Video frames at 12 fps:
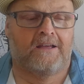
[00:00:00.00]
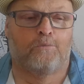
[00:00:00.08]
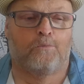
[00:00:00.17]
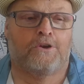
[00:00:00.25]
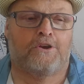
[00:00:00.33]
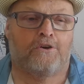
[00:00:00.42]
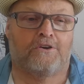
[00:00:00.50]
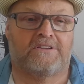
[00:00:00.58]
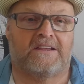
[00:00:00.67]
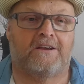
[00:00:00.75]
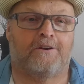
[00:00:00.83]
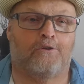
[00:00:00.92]
When you're a
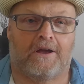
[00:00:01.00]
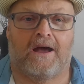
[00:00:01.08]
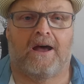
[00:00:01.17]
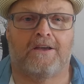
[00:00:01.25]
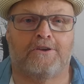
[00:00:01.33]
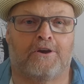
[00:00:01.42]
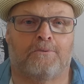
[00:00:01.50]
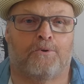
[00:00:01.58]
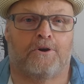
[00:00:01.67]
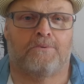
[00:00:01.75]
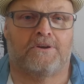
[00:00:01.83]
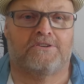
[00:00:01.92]
single guy, you can
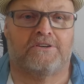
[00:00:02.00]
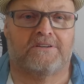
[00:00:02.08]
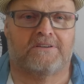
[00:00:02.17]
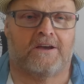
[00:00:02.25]
pretty much just